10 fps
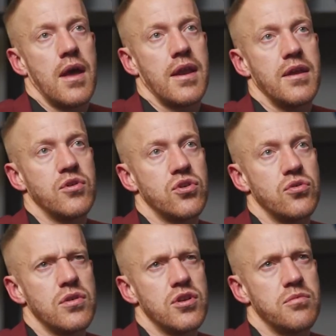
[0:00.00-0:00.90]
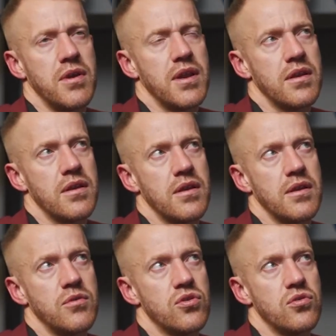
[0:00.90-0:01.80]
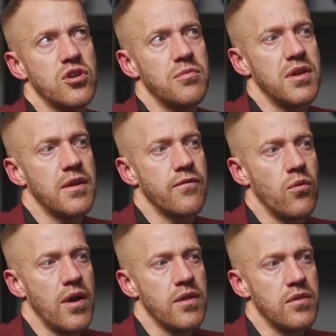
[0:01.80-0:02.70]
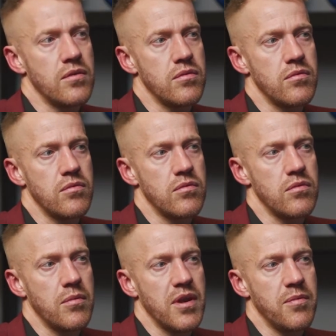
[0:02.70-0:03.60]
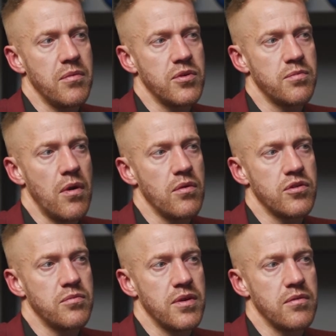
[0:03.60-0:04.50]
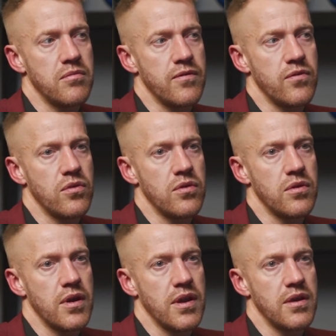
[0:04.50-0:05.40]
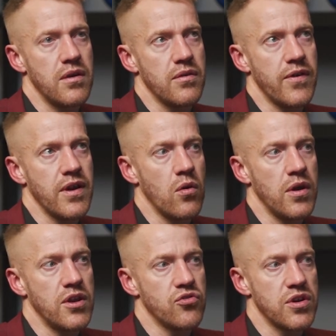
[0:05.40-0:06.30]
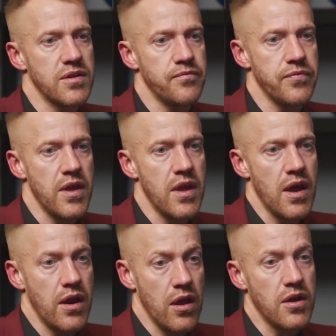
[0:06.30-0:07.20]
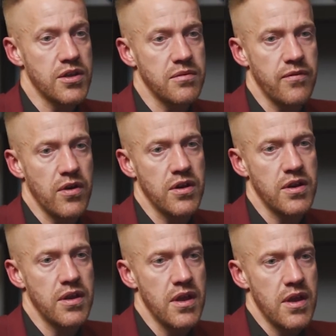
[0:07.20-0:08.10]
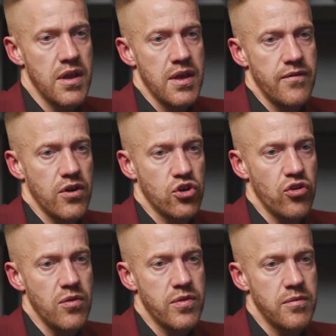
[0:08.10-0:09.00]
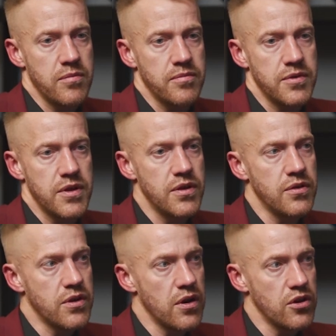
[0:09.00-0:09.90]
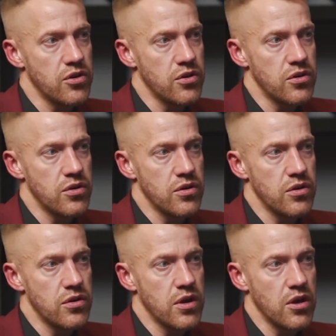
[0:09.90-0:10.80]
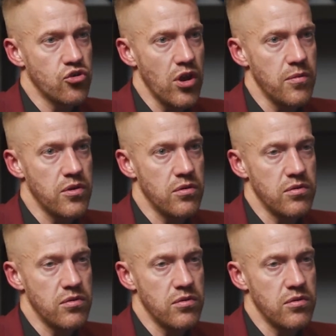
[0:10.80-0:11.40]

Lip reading: And he was talking to me, and he was talking to me in a different way than not many people spoke to me before. And I found it quite interesting. And I asked him if I could train with him. I said, dude, can I train with you?